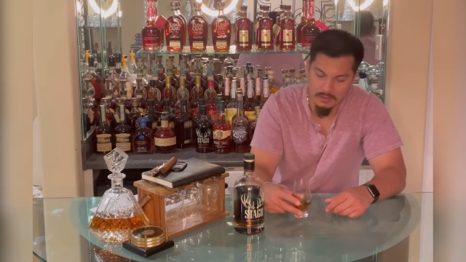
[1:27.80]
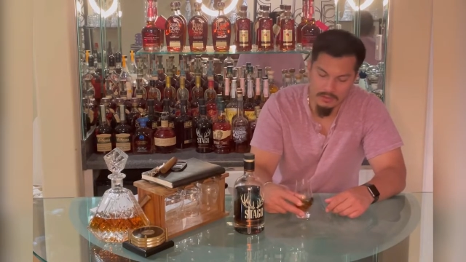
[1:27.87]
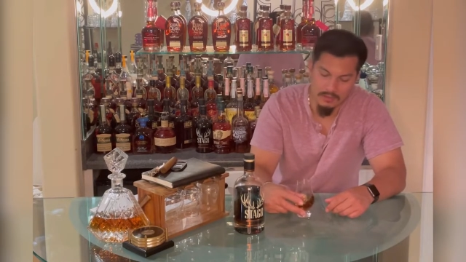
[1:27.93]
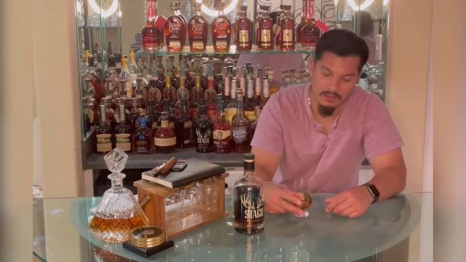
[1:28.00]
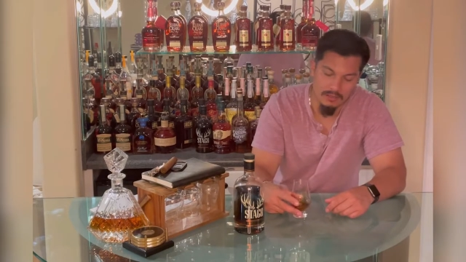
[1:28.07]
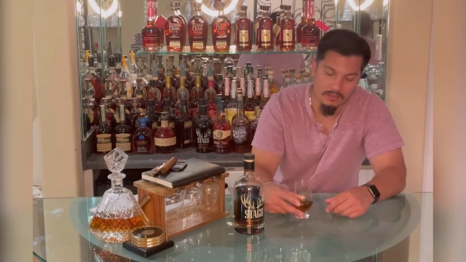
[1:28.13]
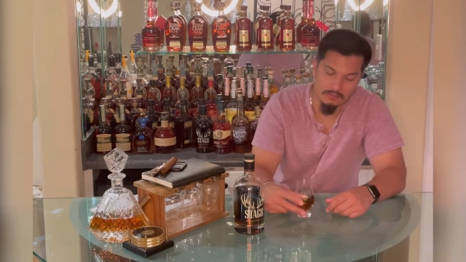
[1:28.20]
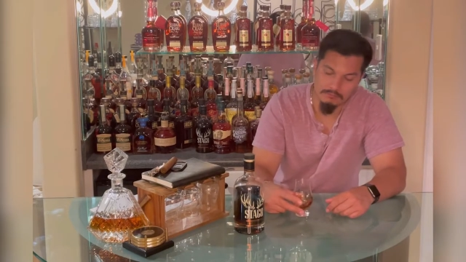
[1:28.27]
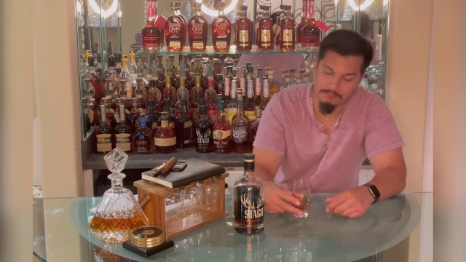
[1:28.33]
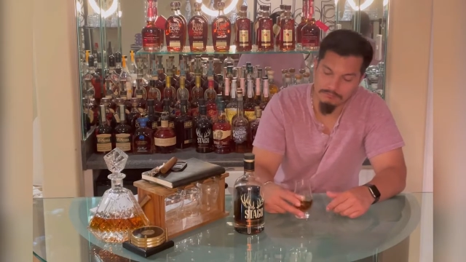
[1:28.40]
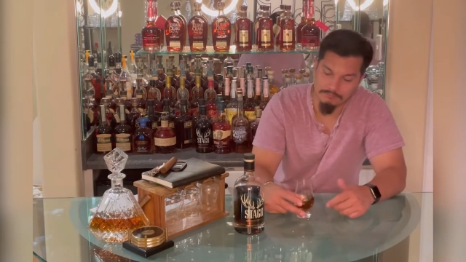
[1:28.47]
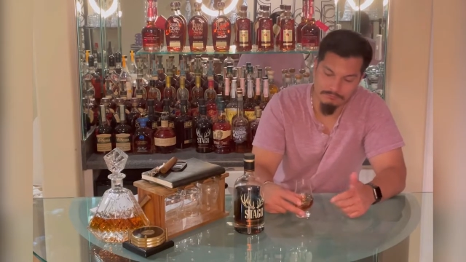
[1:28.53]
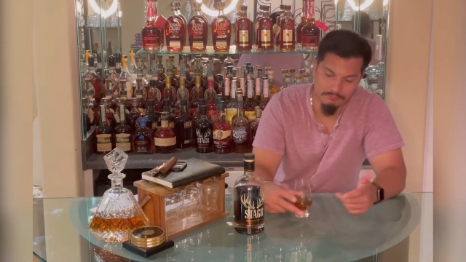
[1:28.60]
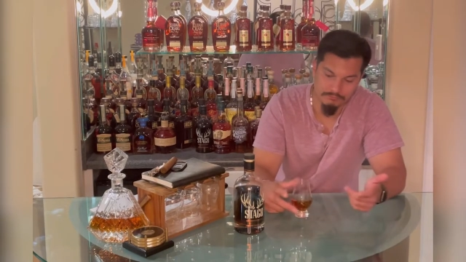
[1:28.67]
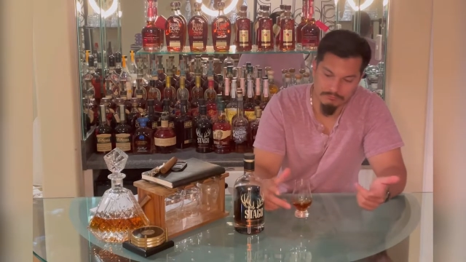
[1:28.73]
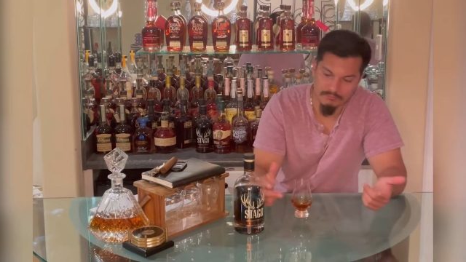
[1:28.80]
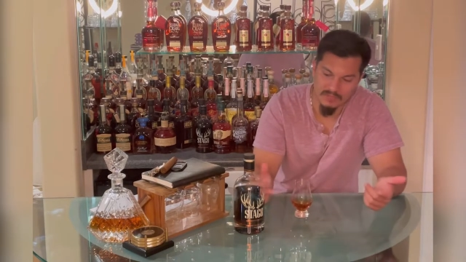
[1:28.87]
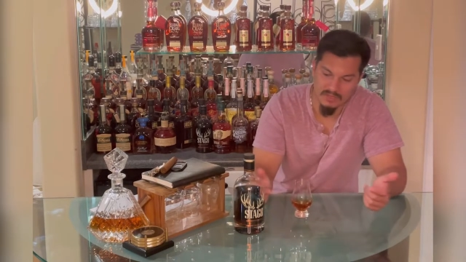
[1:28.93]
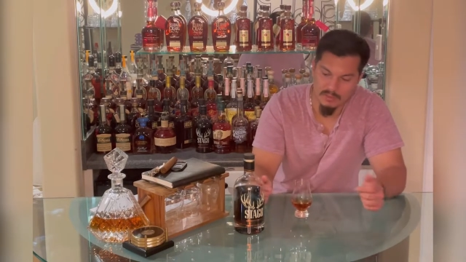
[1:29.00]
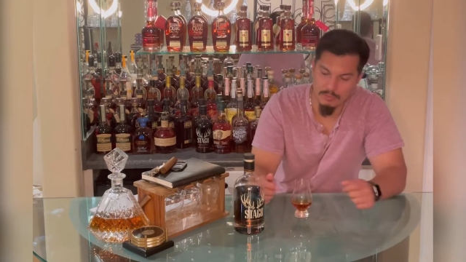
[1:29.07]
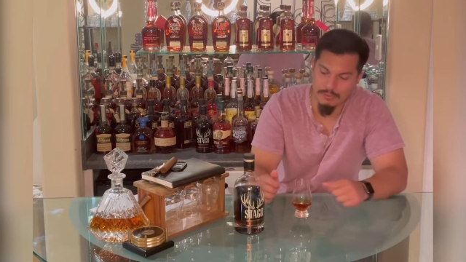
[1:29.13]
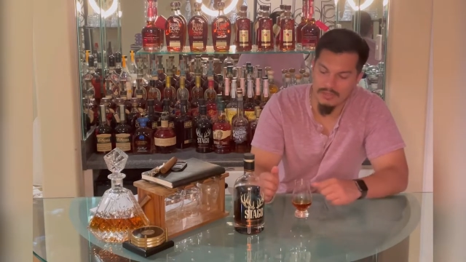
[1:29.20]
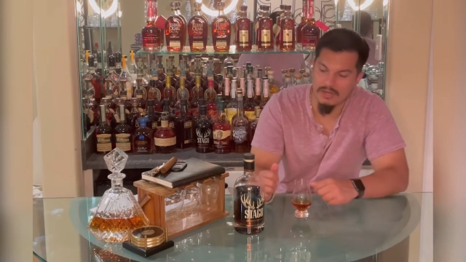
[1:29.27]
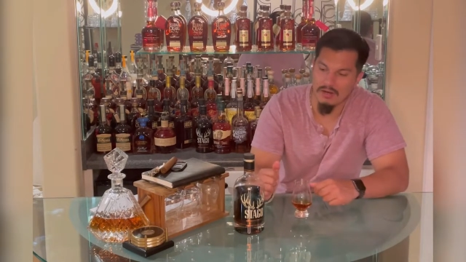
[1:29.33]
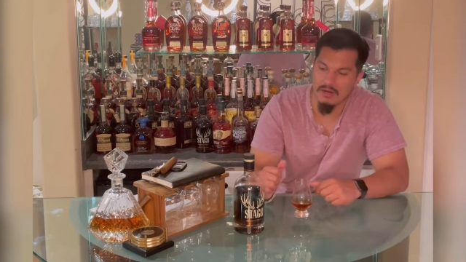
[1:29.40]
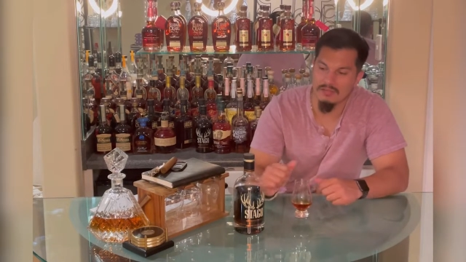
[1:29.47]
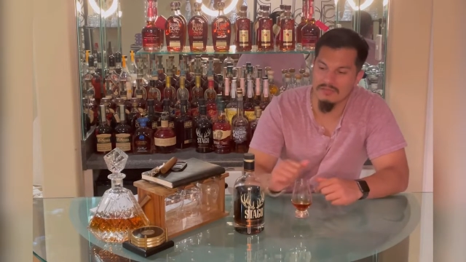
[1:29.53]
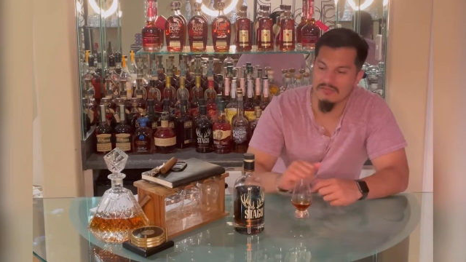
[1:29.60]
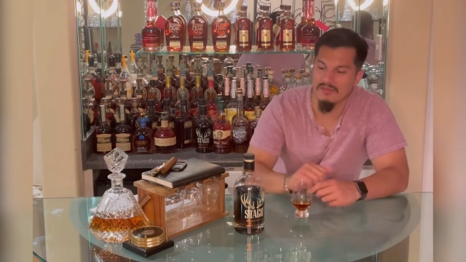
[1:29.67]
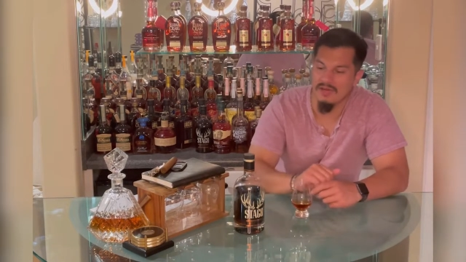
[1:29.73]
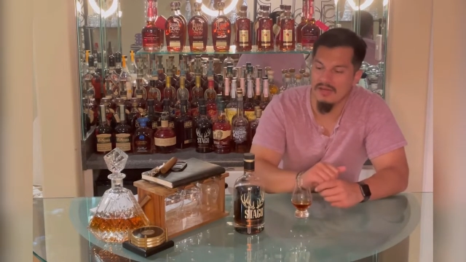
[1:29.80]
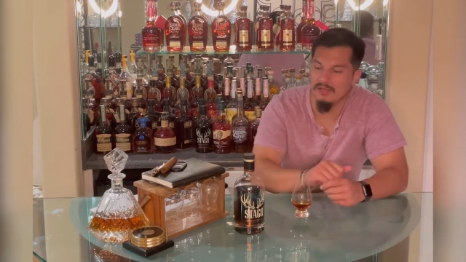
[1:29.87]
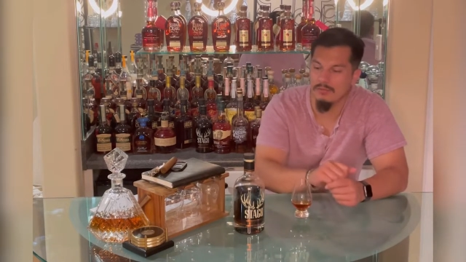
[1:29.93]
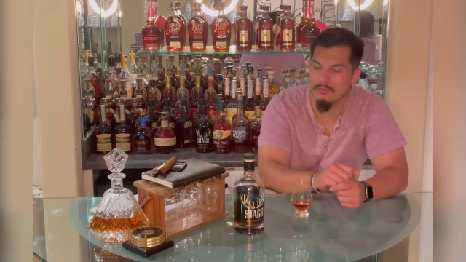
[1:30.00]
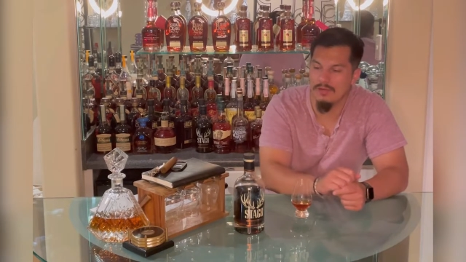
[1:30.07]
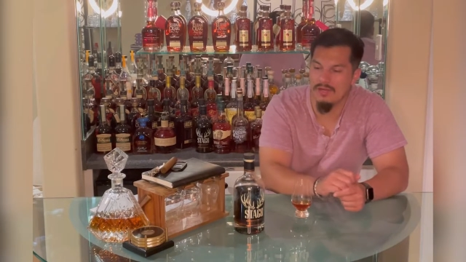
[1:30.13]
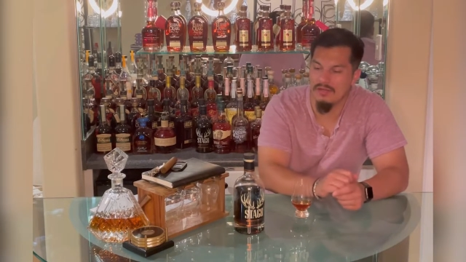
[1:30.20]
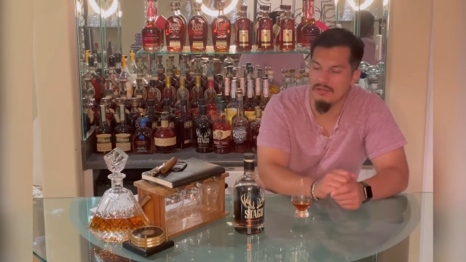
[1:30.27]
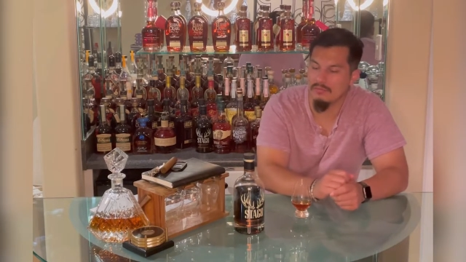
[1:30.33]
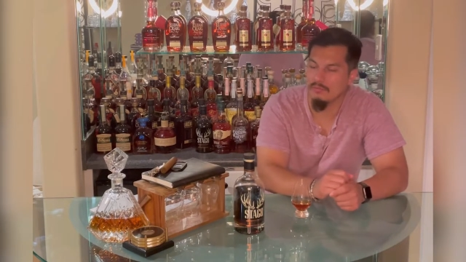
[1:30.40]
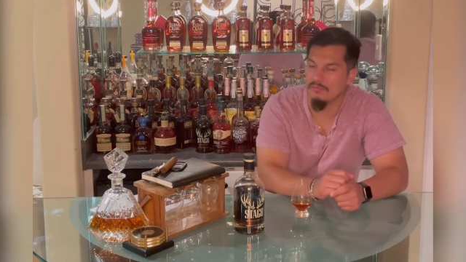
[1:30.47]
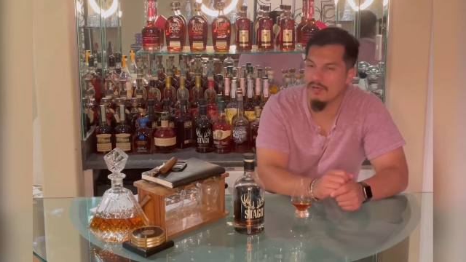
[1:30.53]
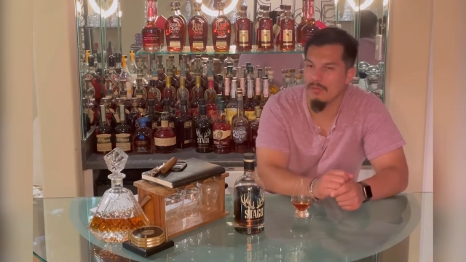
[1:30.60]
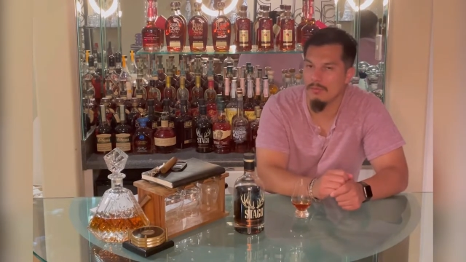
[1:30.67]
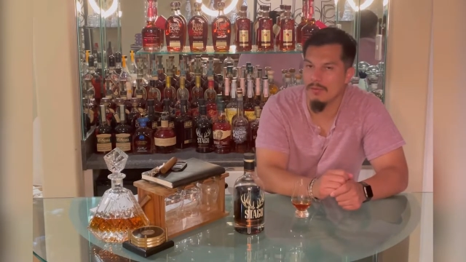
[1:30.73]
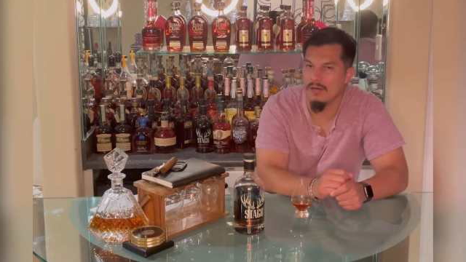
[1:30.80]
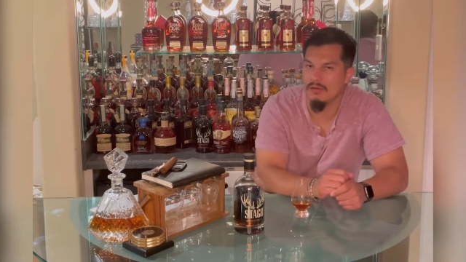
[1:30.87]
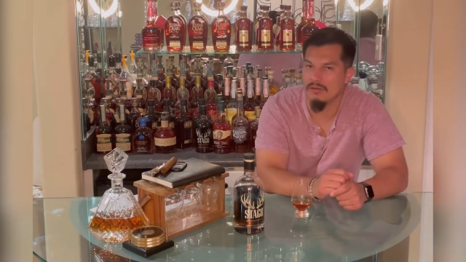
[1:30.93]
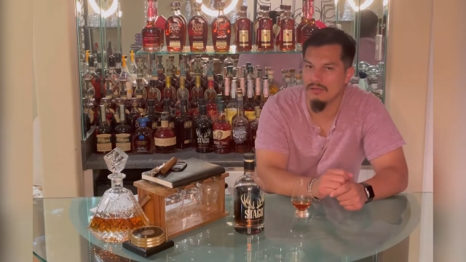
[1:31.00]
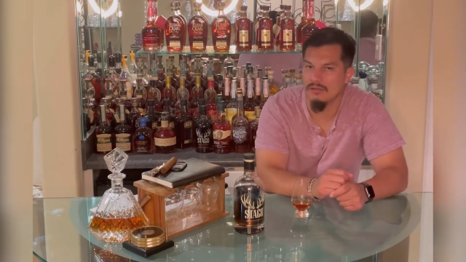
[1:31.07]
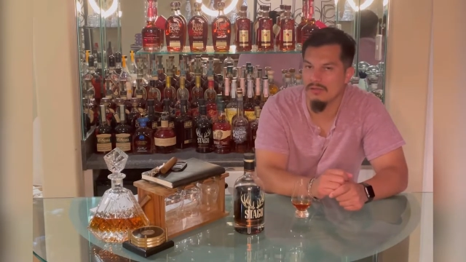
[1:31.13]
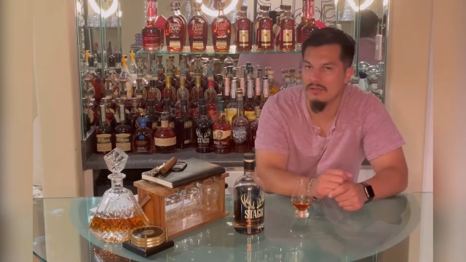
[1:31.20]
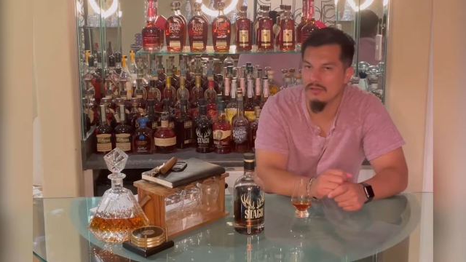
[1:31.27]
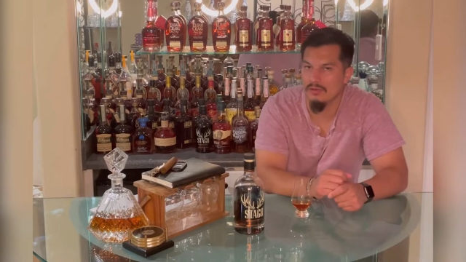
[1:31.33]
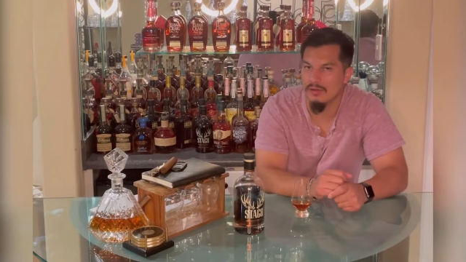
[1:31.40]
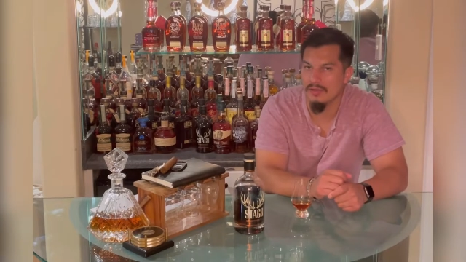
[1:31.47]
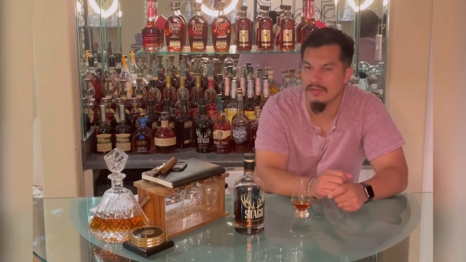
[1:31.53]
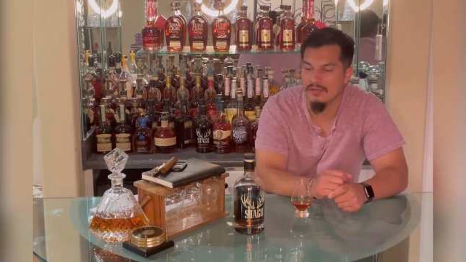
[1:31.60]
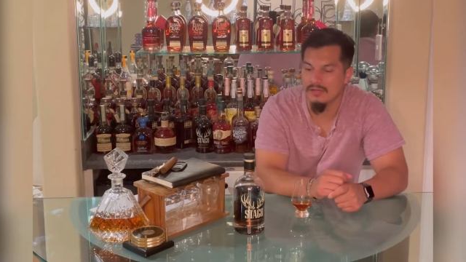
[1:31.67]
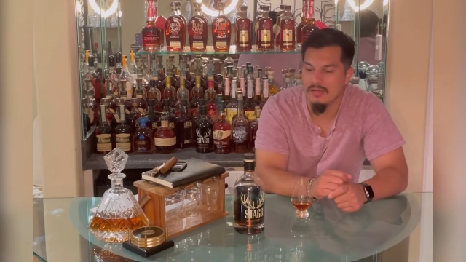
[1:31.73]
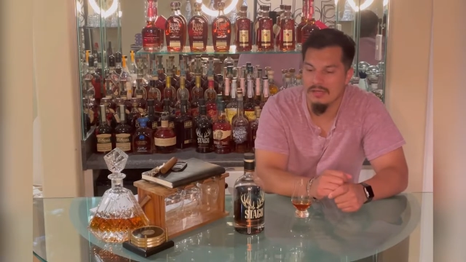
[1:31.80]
Um, it's pretty hard to find, right? around in Illinois.